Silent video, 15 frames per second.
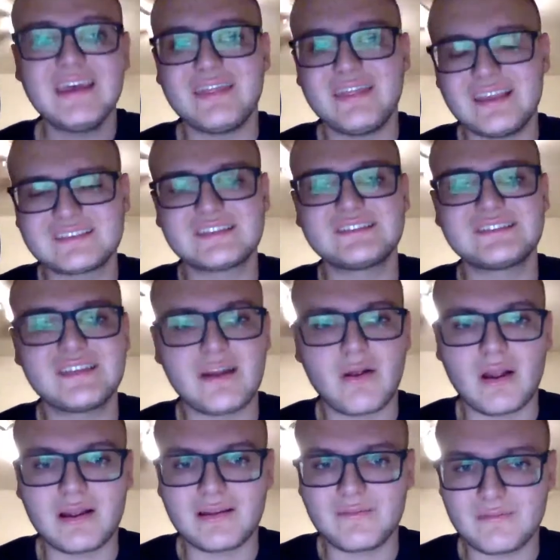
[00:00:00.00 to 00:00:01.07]
This is
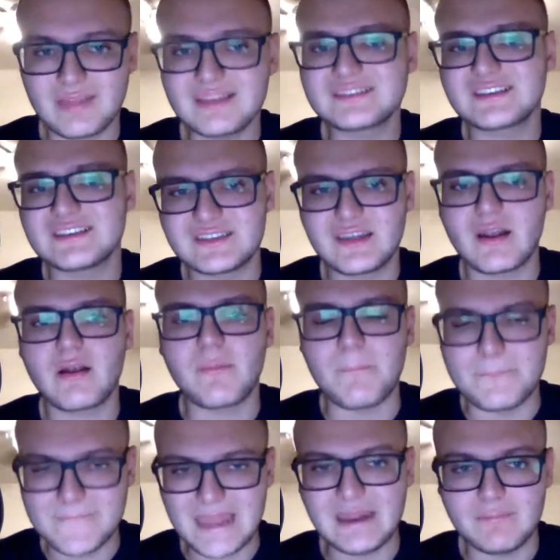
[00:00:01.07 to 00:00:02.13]
their
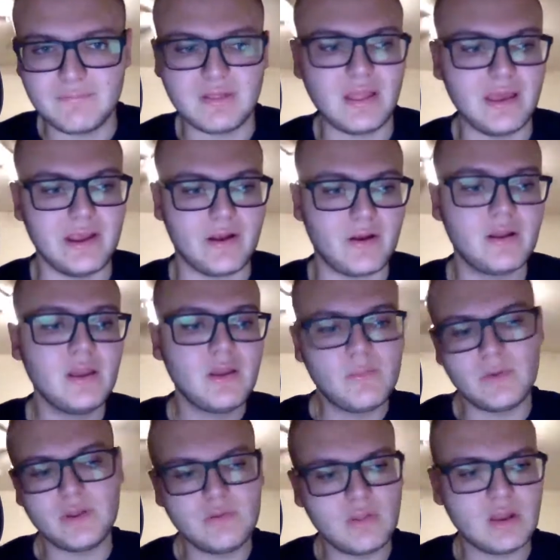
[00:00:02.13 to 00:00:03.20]
main player.
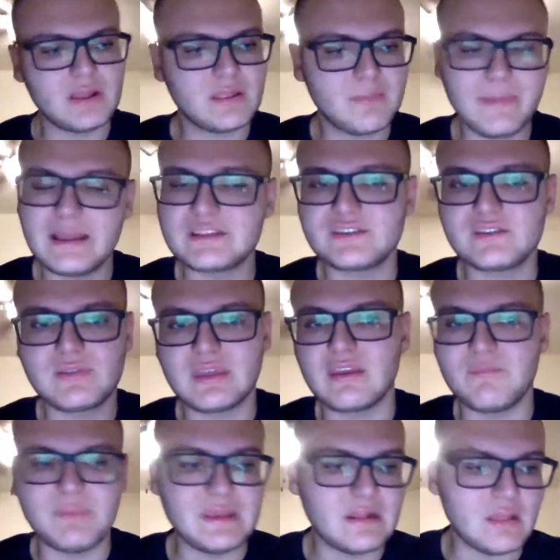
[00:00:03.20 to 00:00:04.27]
When you look at the Mets, you
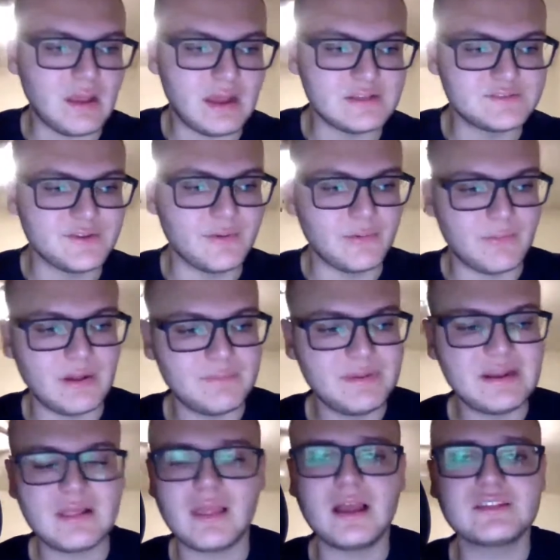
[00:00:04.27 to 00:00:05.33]
think of Pete Alonso, and when
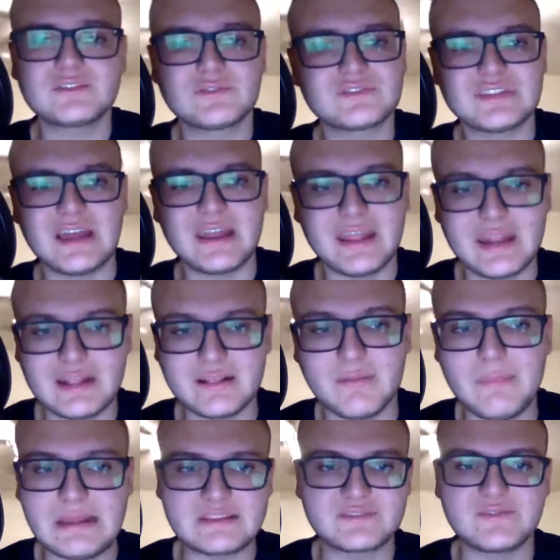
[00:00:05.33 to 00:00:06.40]
Pete Alonso's not hitting, the
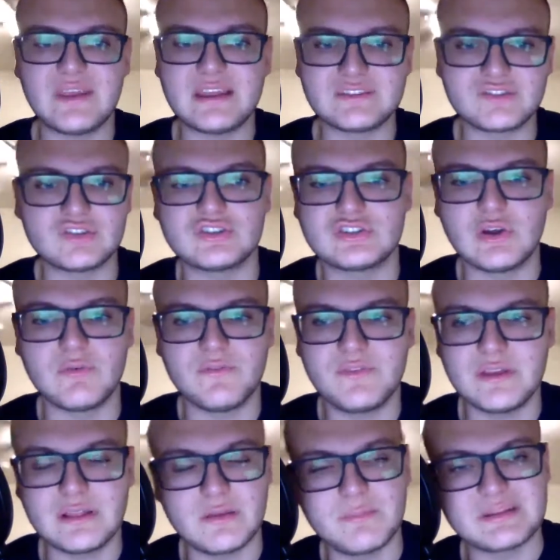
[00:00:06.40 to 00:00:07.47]
Mets fans just don't
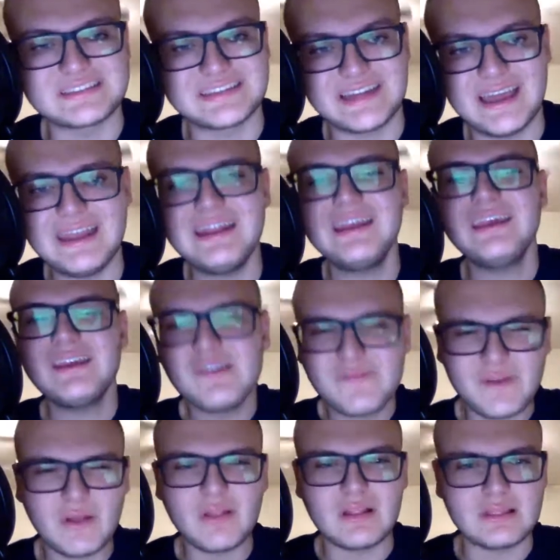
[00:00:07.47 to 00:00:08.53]
feel it. But tonight
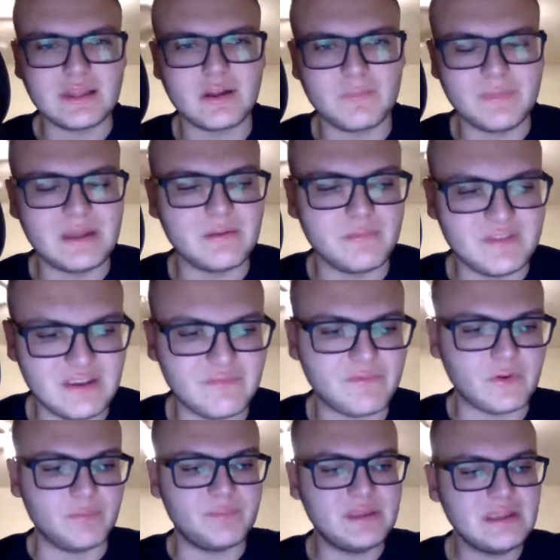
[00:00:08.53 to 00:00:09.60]
felt a little bit
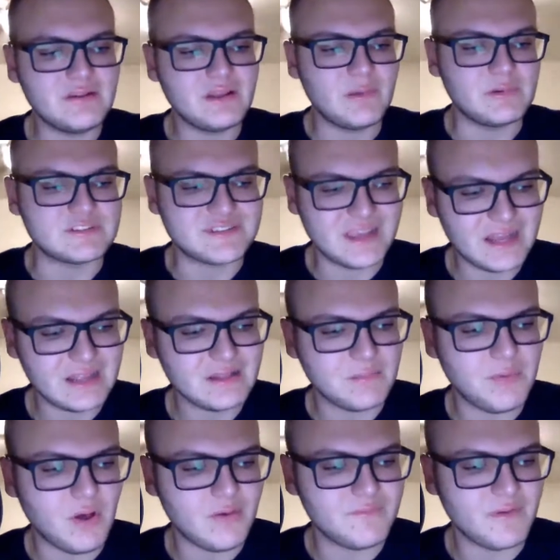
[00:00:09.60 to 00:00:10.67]
different. Pete was hitting the
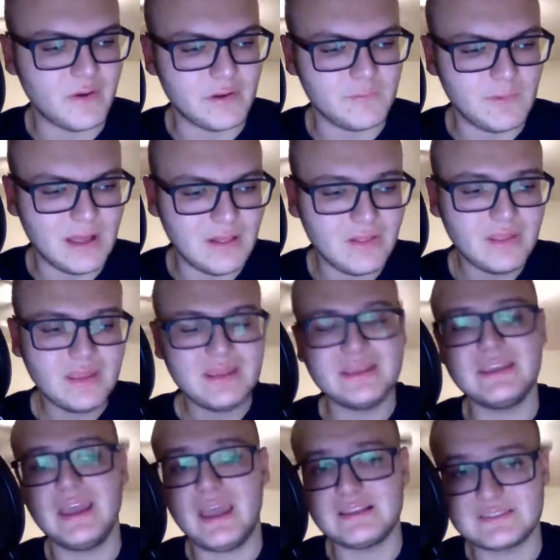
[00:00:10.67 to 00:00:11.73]
ball very well.
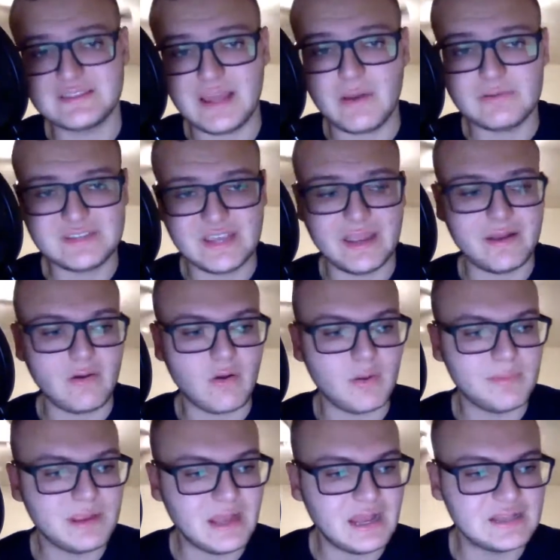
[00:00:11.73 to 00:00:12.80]
He has now 10
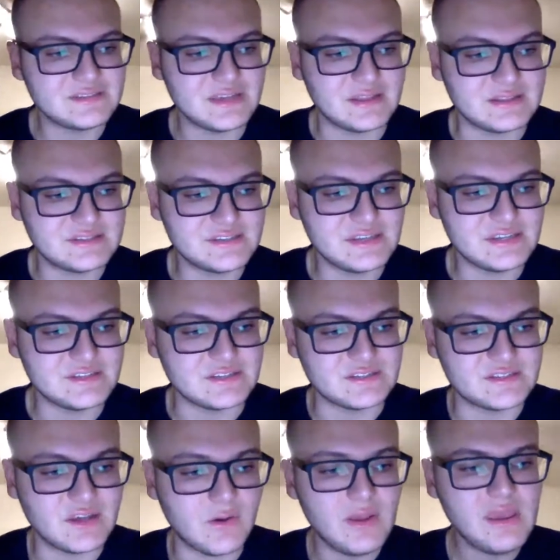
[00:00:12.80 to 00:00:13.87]
RBIs on the season,
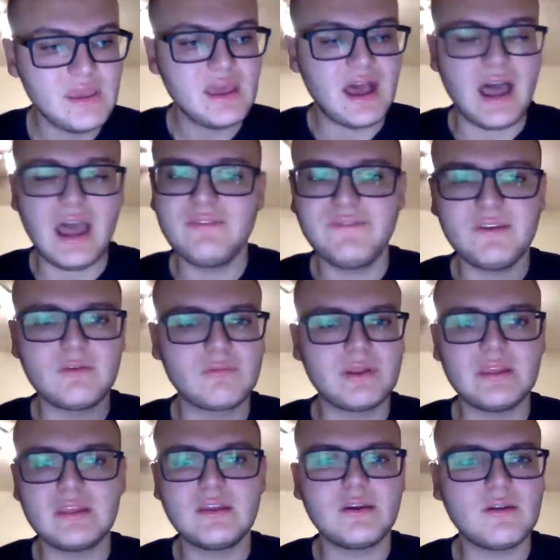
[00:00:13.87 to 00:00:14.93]
so I feel
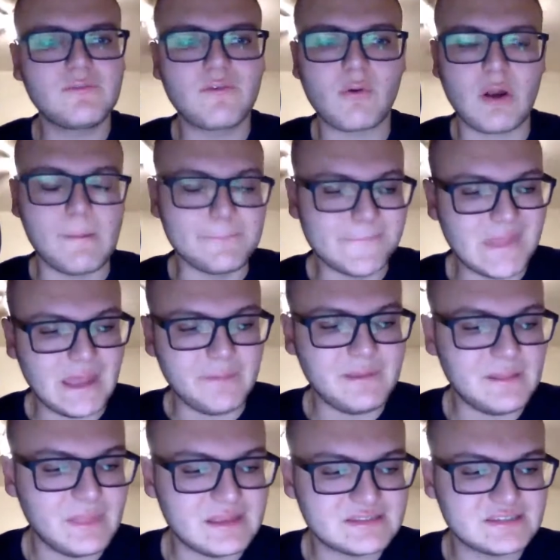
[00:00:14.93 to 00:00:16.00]
really good for him. I
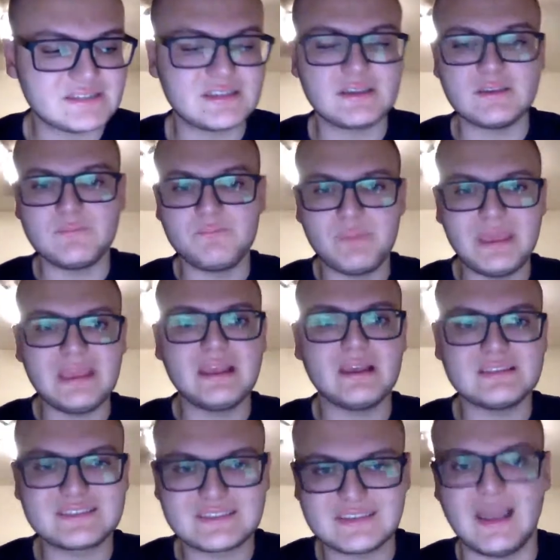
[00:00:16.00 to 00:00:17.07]
mean, this is a big
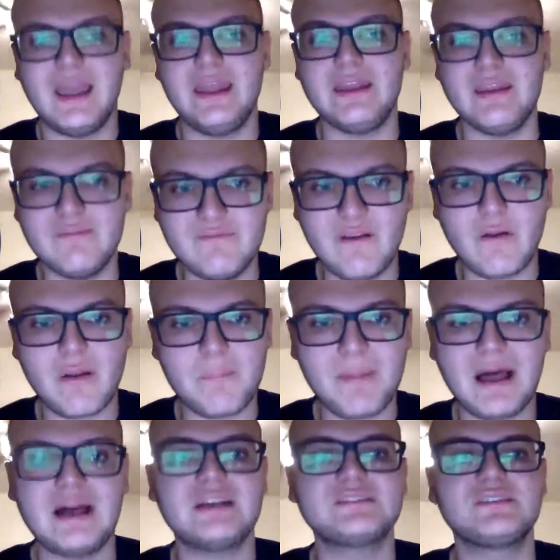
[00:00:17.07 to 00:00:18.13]
sign, a very
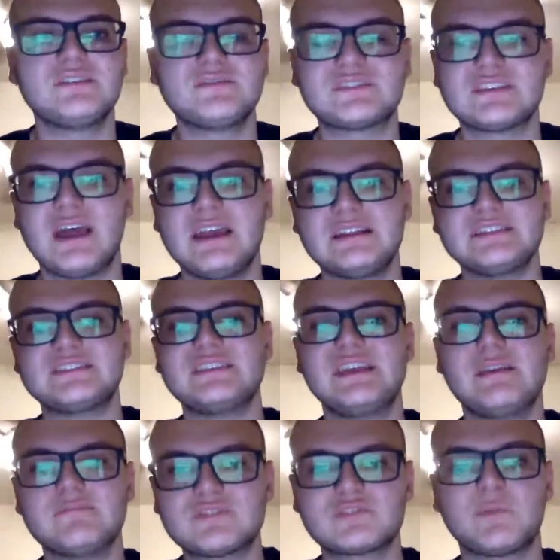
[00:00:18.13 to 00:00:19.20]
positive sign to
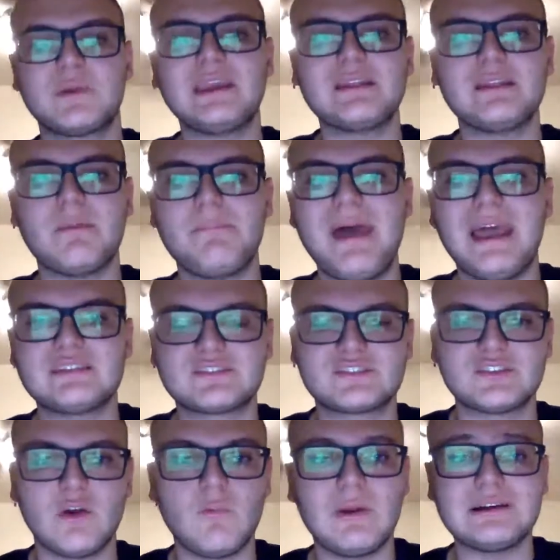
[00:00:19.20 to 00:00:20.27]
see him swinging the bat
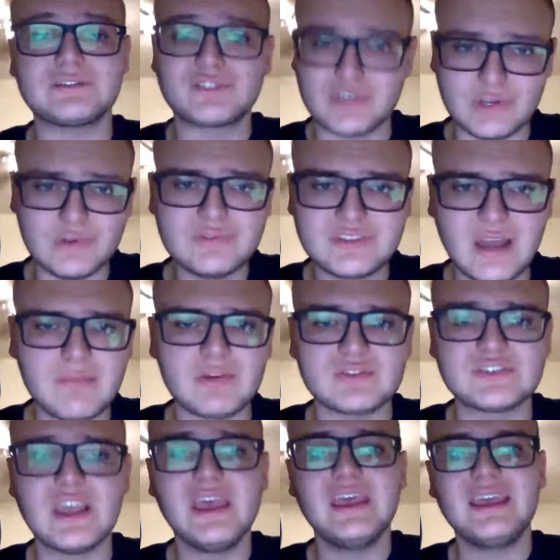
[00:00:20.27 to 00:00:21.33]
so well. 2
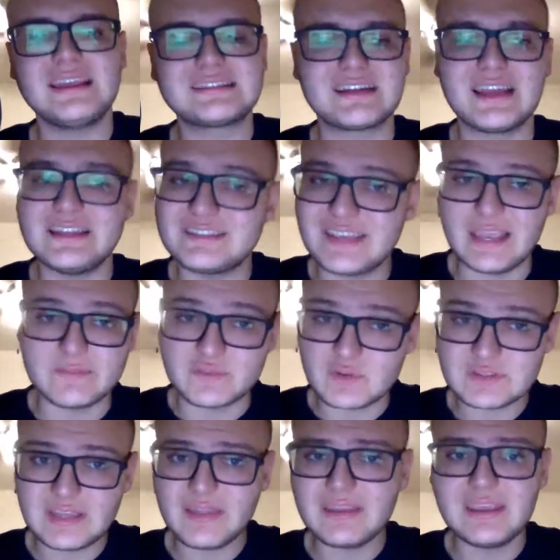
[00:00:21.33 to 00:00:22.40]
doubles in tonight's game, so
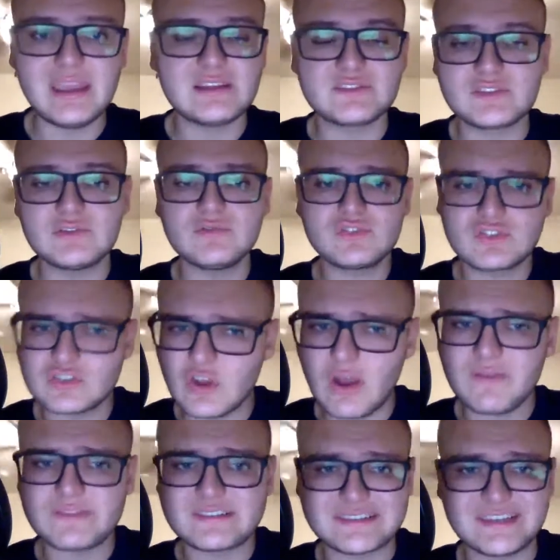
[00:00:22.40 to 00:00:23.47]
it's not like he had 2
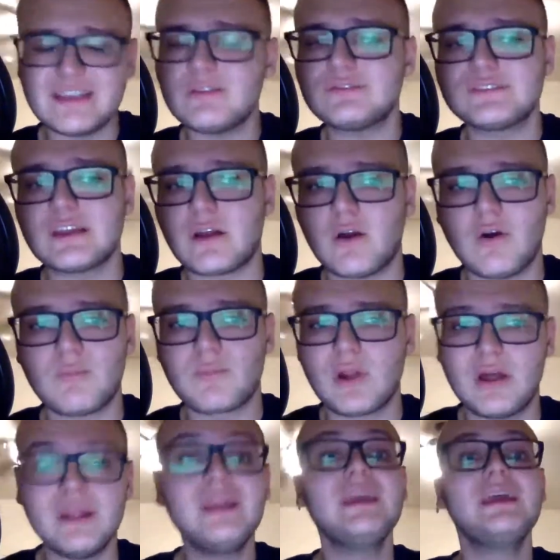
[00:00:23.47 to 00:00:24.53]
soft singles and a home
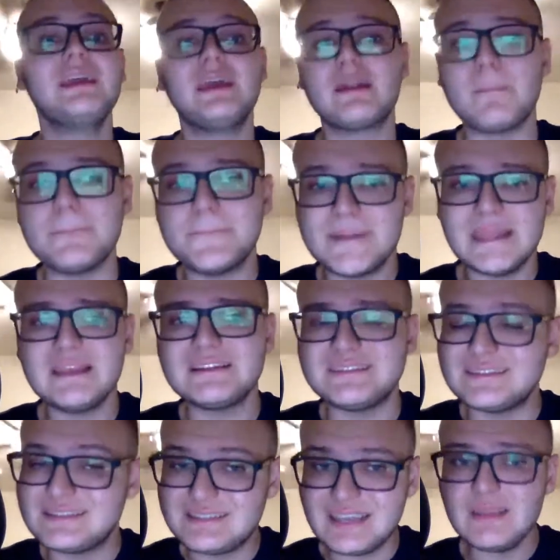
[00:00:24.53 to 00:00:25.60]
run. He had a big
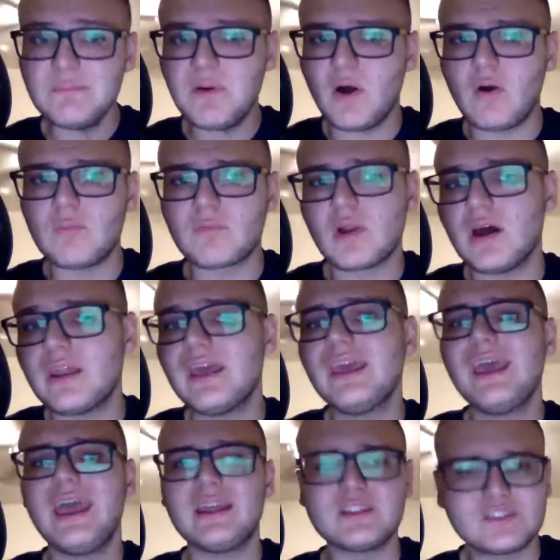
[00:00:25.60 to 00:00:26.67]
deep home run
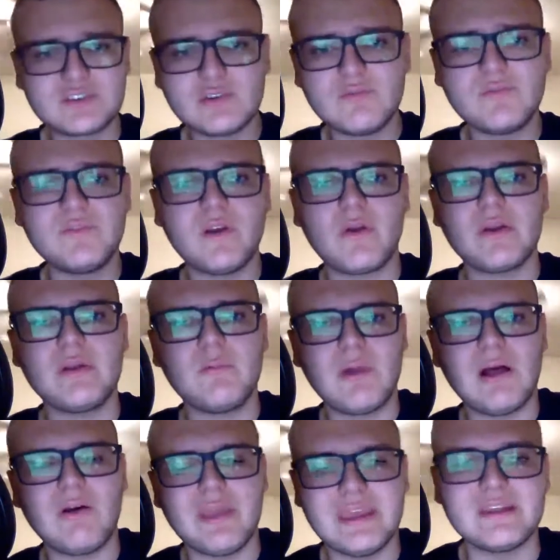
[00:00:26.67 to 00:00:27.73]
and 2 very
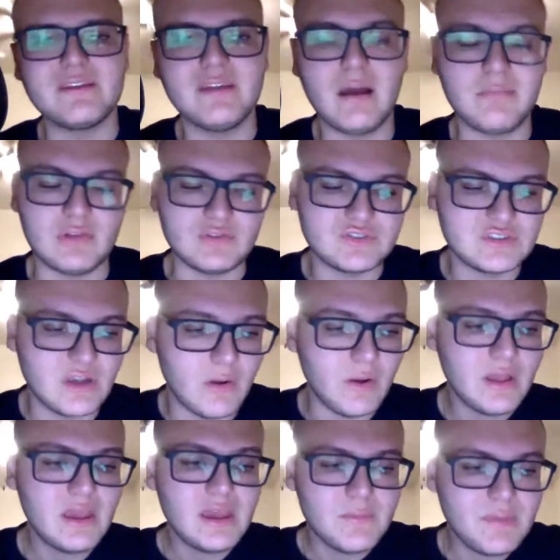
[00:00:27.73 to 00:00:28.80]
well hit doubles.
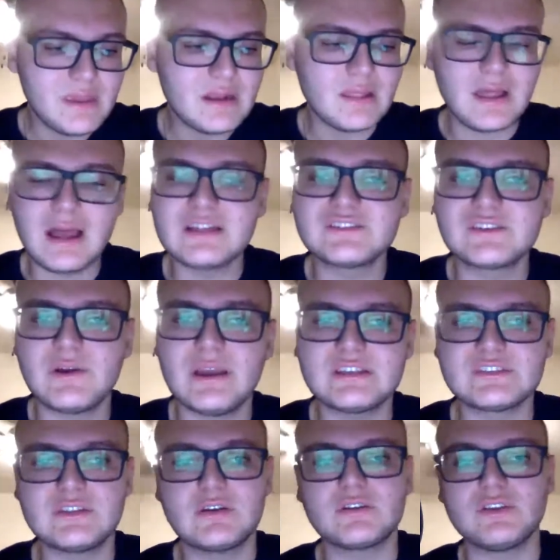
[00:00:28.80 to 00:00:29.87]
So Pete Alonso
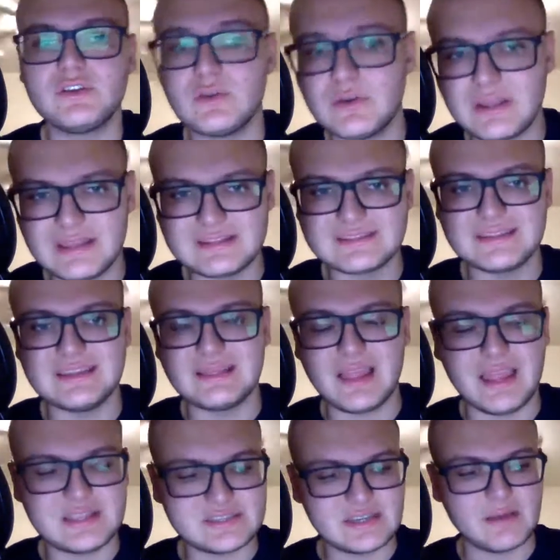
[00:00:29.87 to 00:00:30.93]
has looked good in the
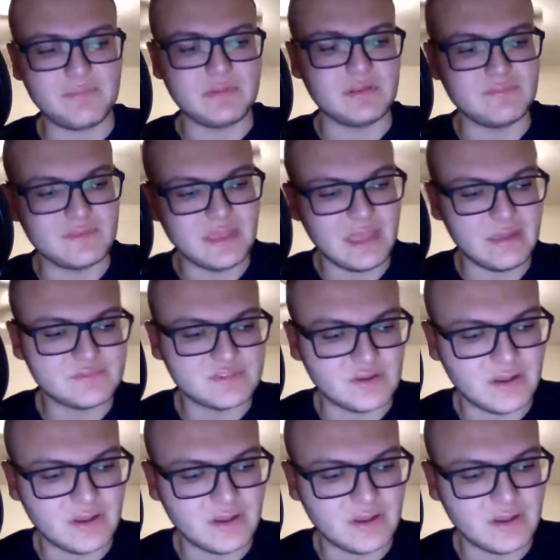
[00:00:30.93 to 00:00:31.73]
last couple of games.